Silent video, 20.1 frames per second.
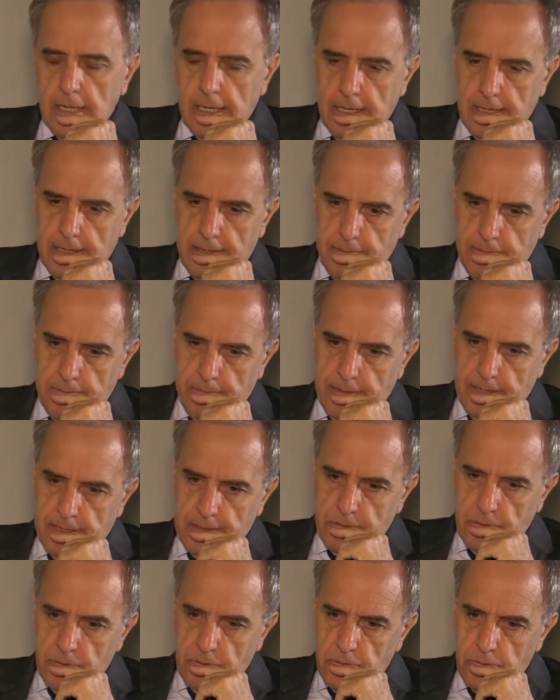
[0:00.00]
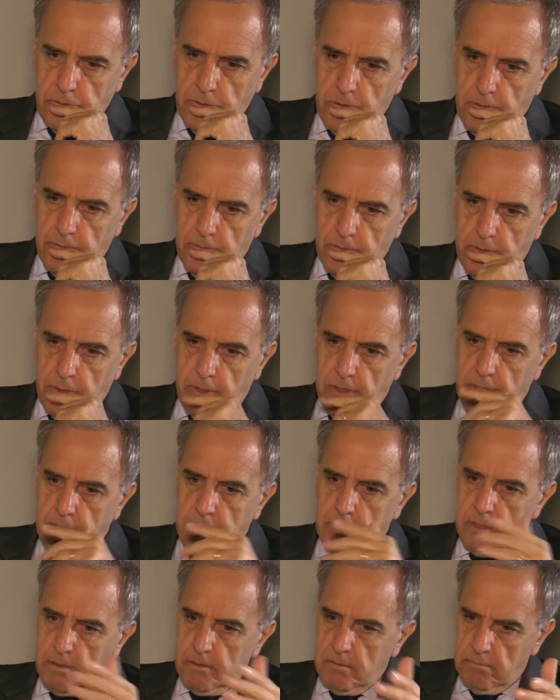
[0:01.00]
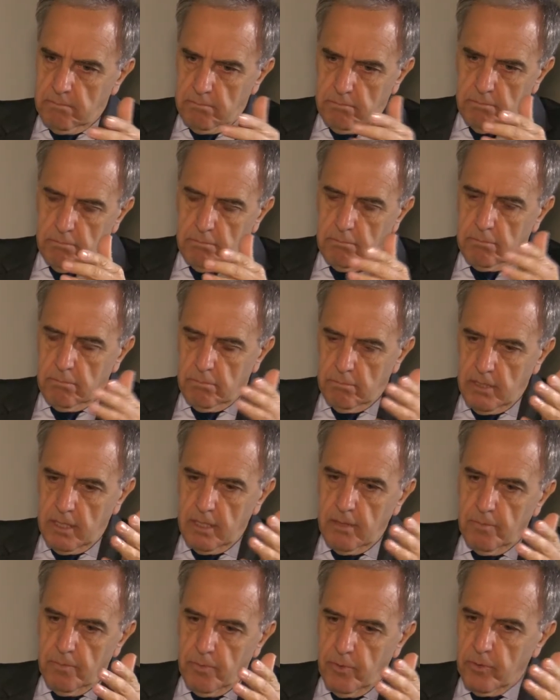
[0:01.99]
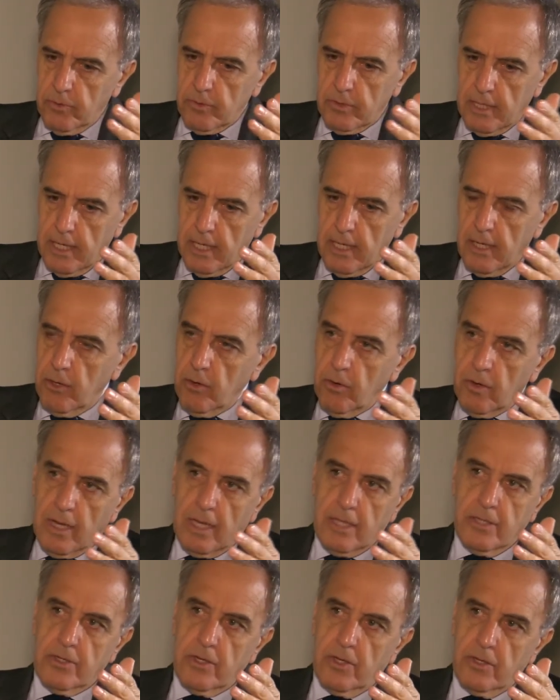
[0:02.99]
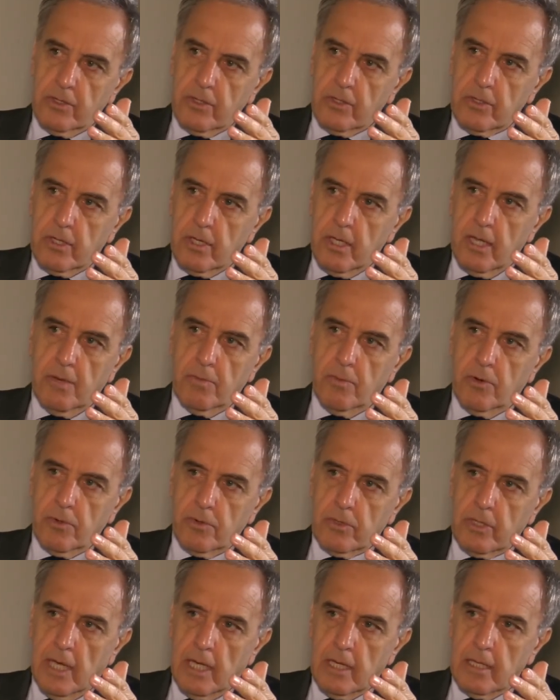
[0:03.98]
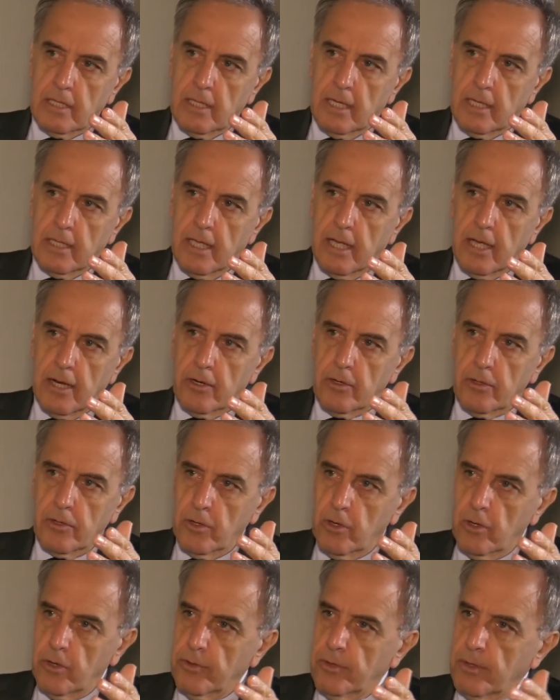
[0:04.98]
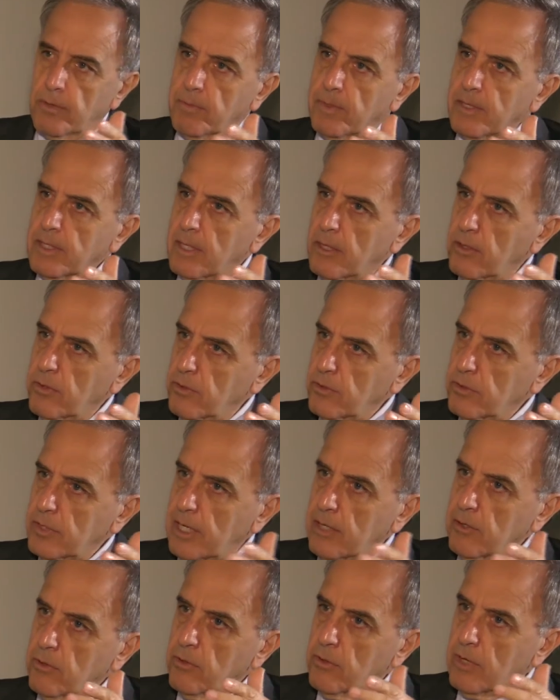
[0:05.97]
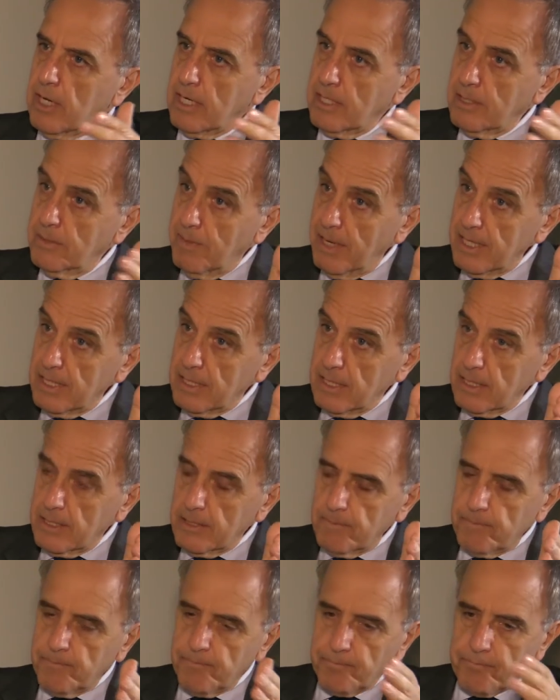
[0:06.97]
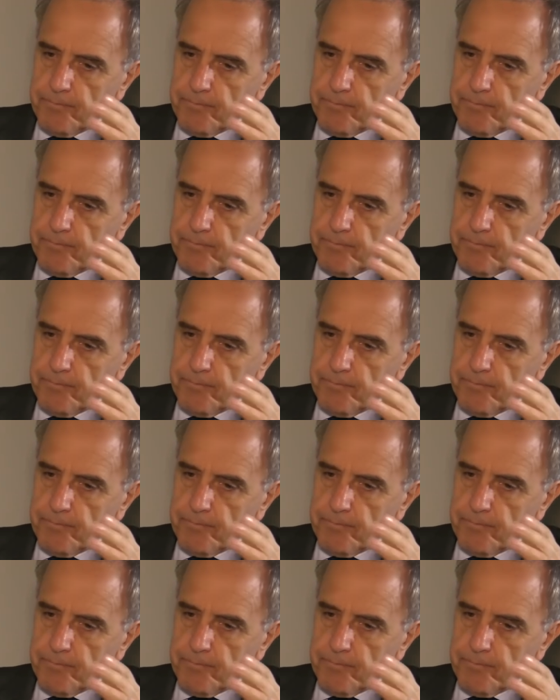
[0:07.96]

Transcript: And pastors of other very important local churches here in Buenos Aires that they are not the Pentecostal or Charismatics. Mm.